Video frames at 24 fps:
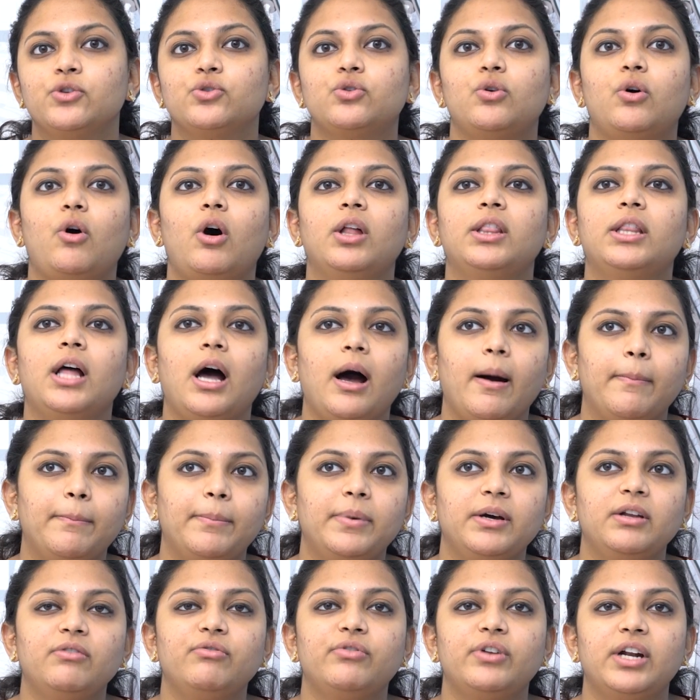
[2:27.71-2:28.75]
So on the
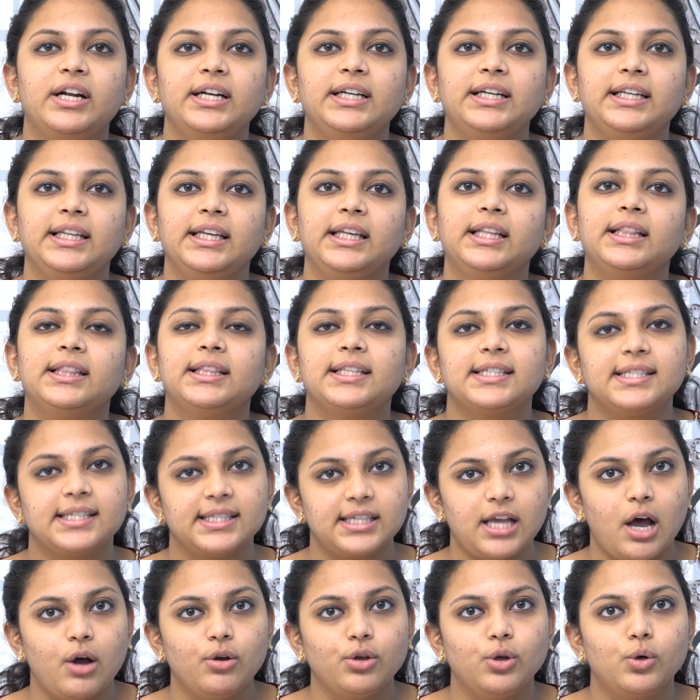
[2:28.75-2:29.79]
upper front teeth, this
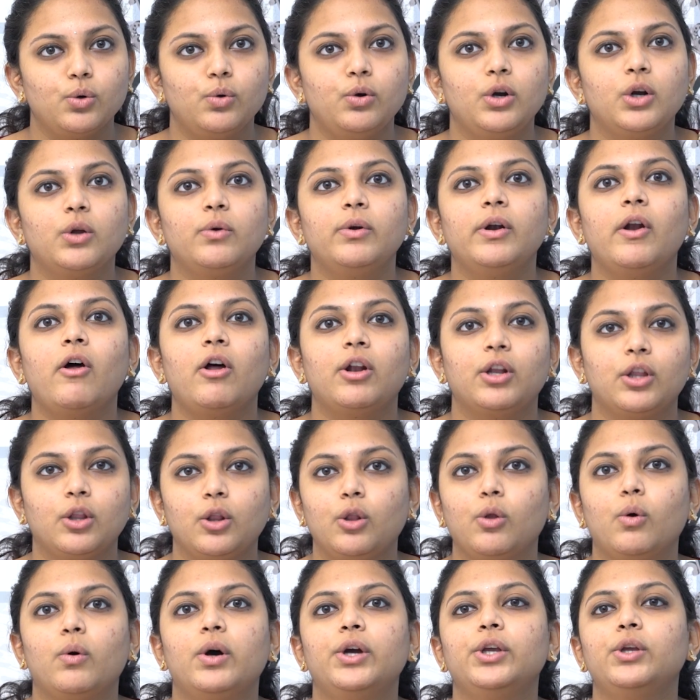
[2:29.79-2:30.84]
is how you will do it. On the
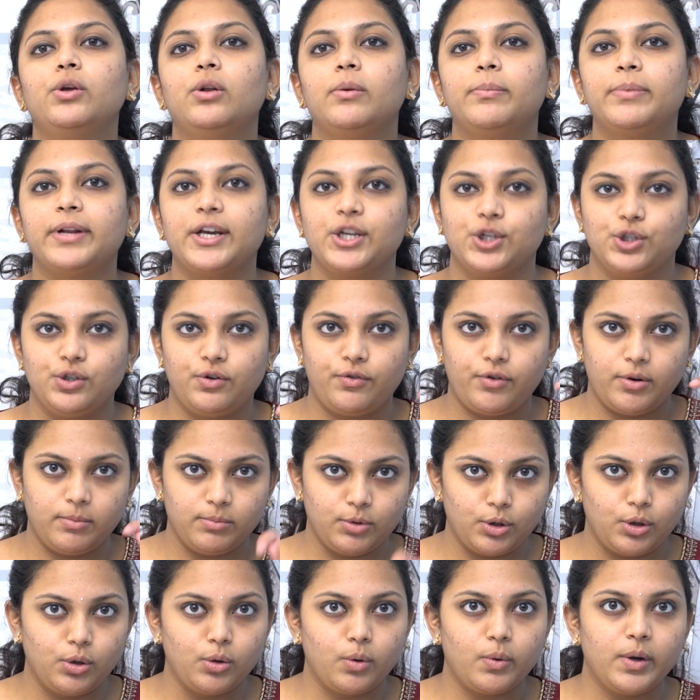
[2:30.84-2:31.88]
lower, you will brush it
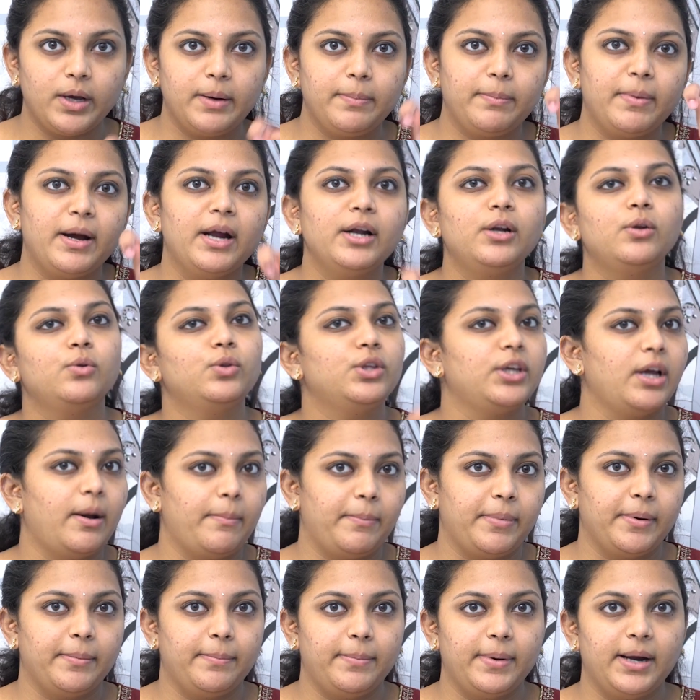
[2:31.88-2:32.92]
from the lower part to the
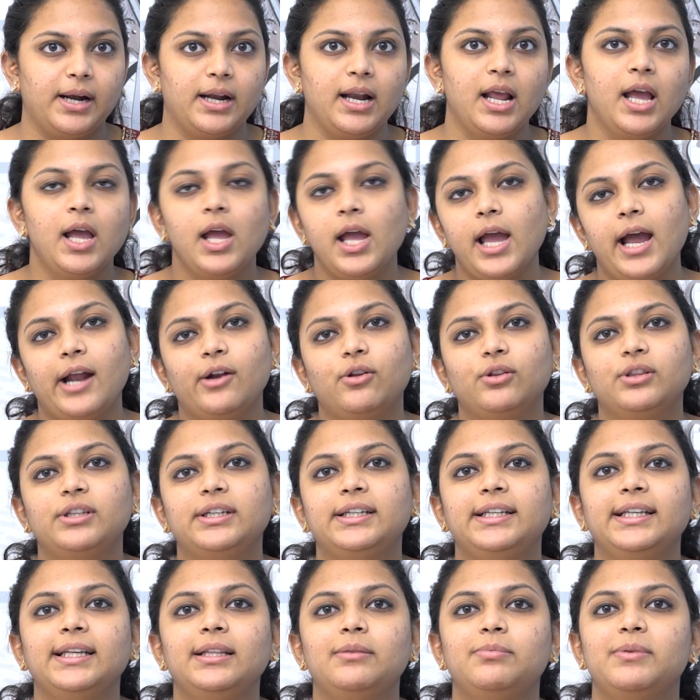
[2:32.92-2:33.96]
upper part. And on the
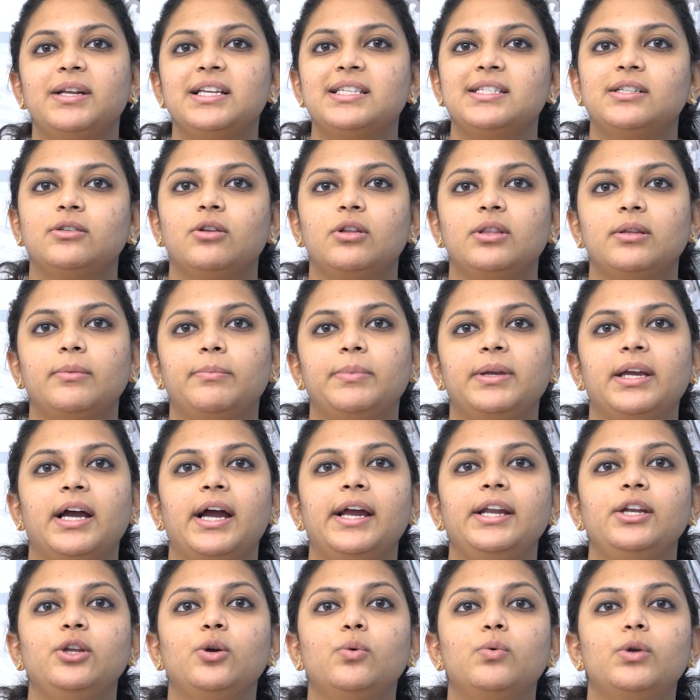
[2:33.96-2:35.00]
teeth present on the
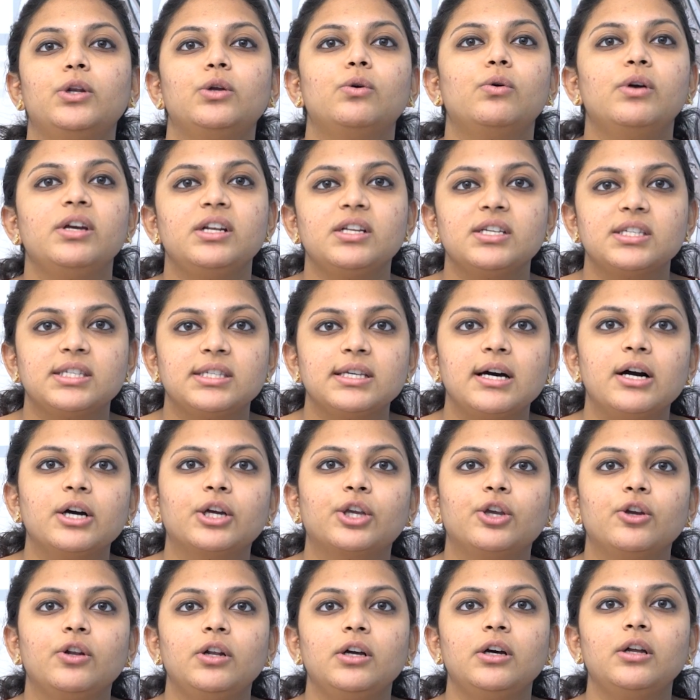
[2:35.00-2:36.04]
behind, you will go in a
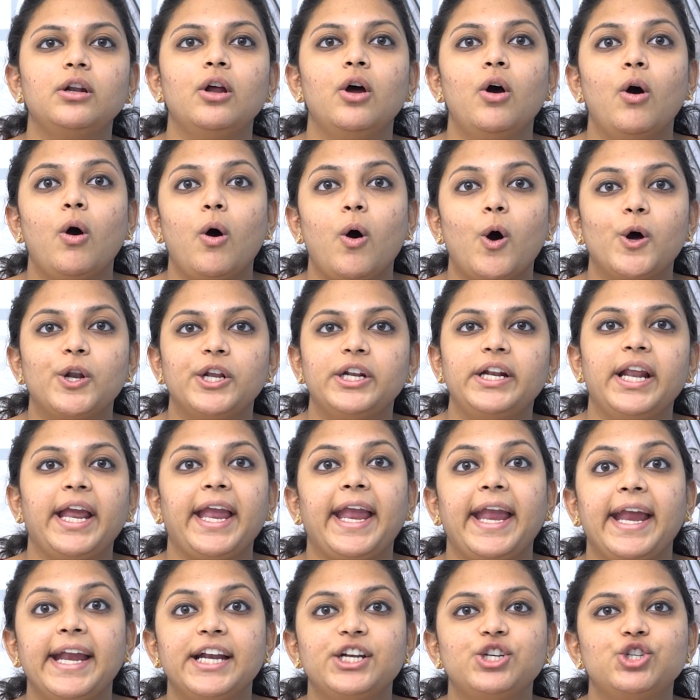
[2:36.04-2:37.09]
circular or in an
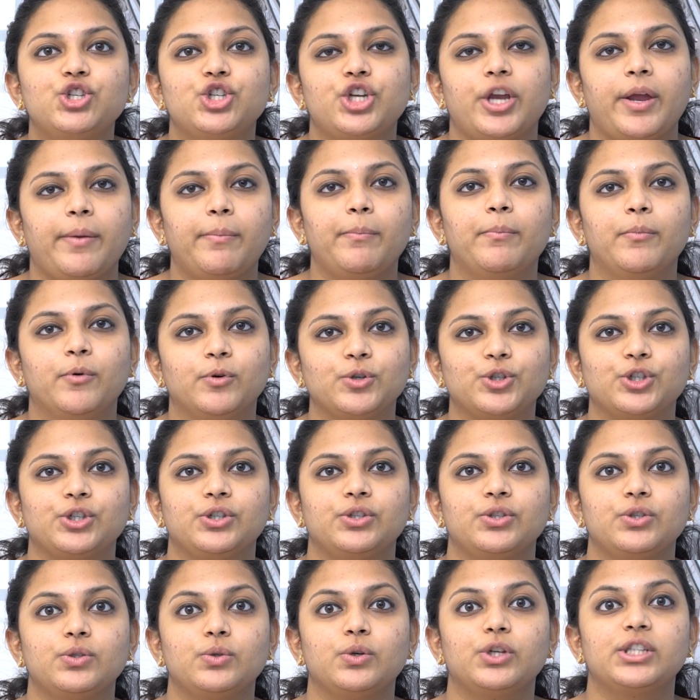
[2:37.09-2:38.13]
8 shape
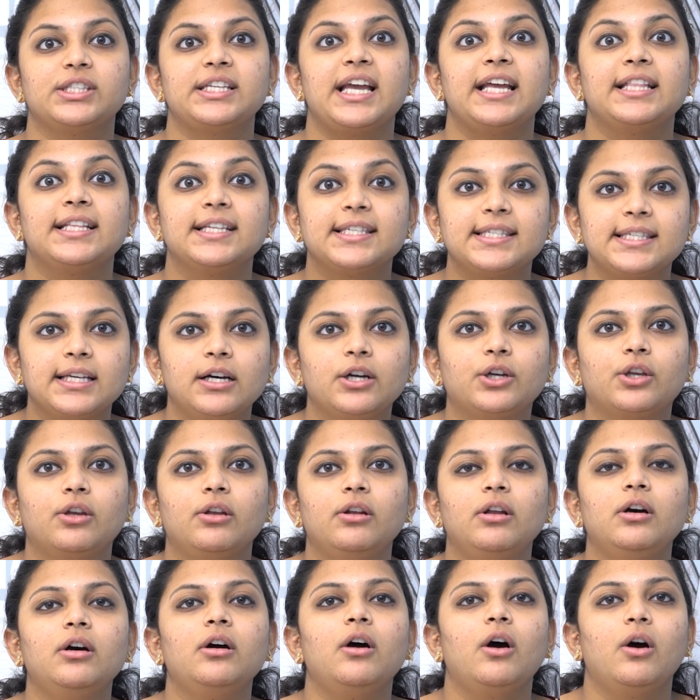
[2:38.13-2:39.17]
motion. So it's either
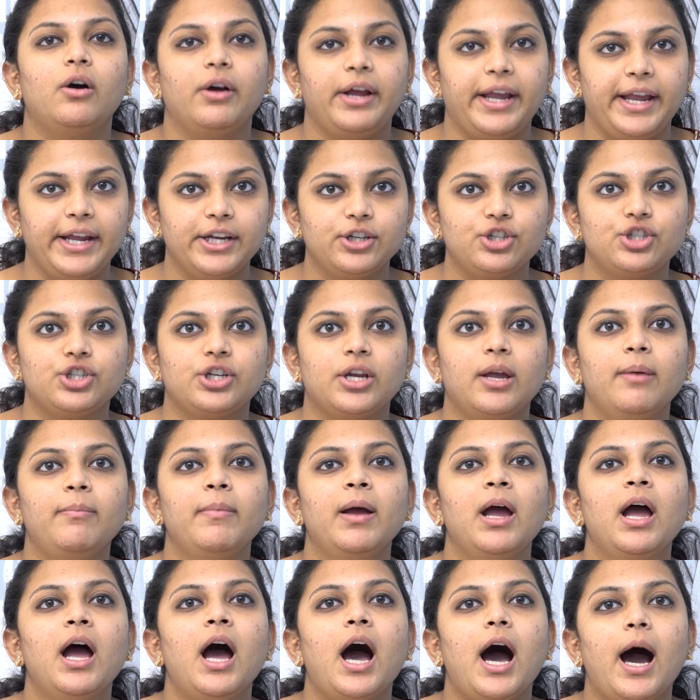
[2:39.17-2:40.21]
circular or 8 shape,
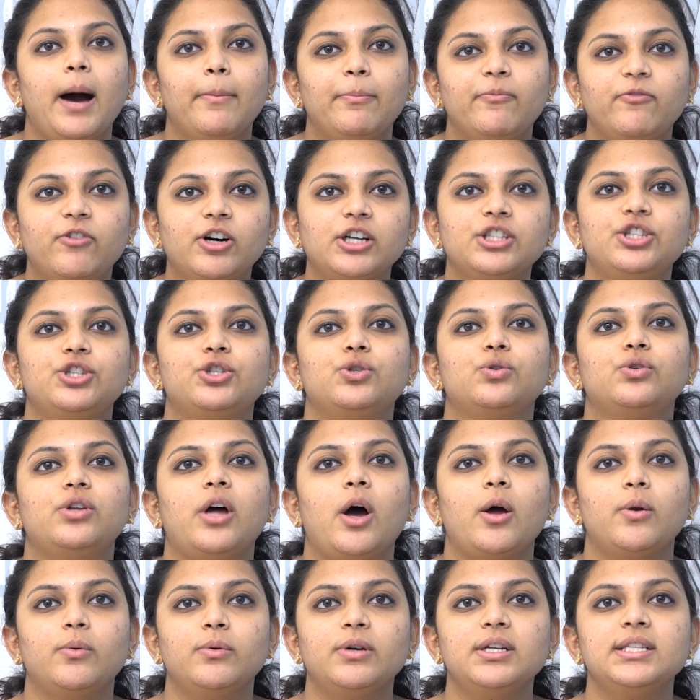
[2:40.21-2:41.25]
upwards to
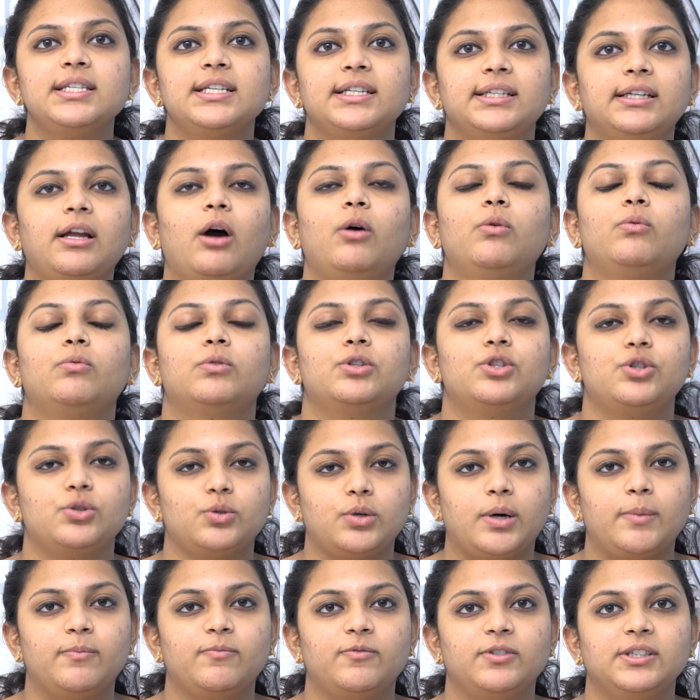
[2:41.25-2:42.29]
downwards and downwards
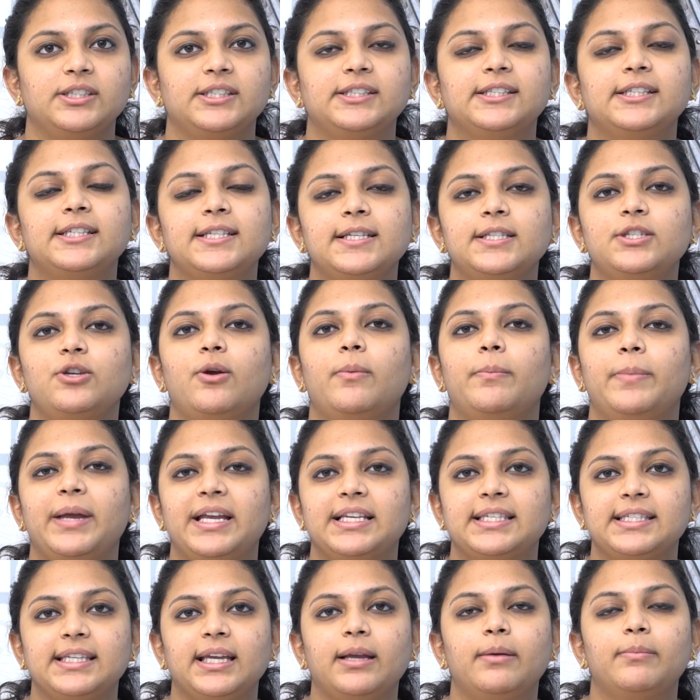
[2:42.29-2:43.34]
to upwards. This is your
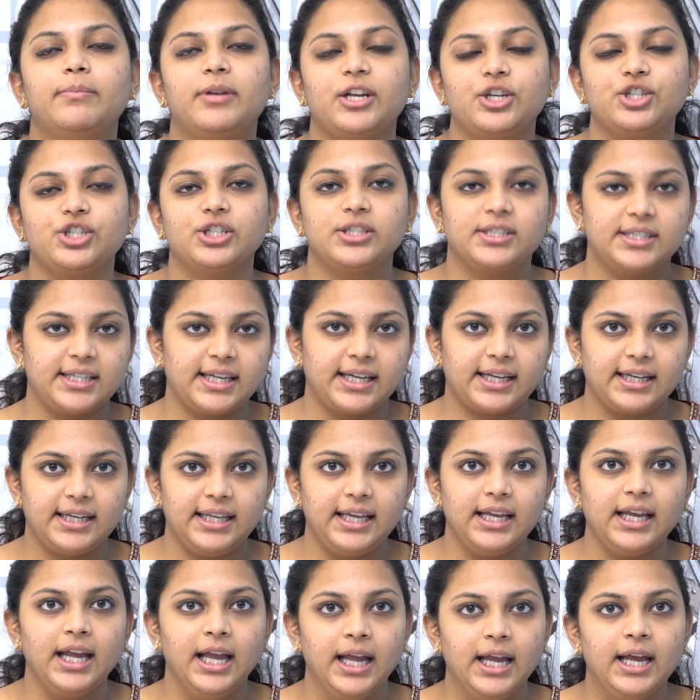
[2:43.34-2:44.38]
basic brushing
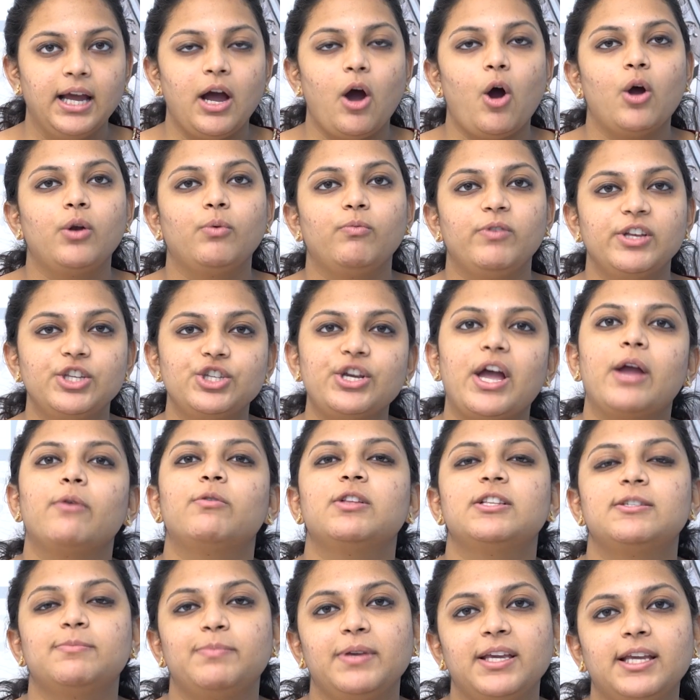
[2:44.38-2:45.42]
technique, on which I
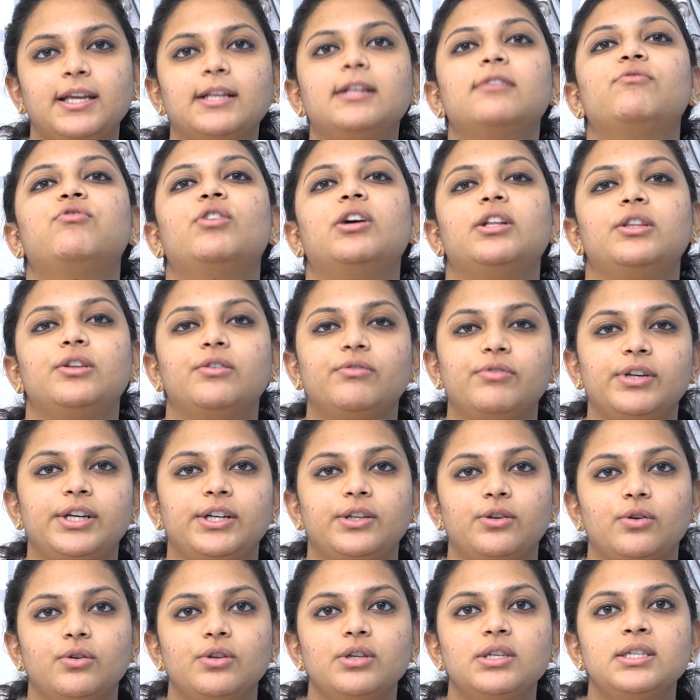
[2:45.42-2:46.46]
will speak in further
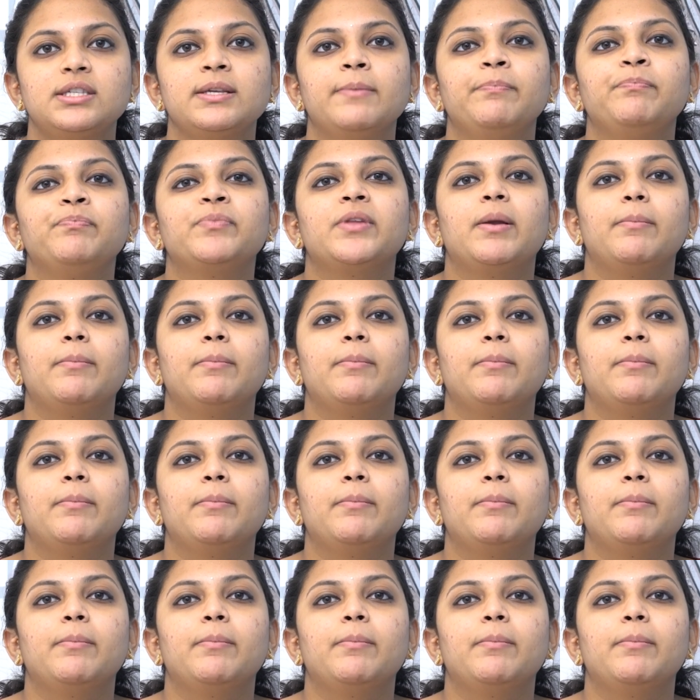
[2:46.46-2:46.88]
videos.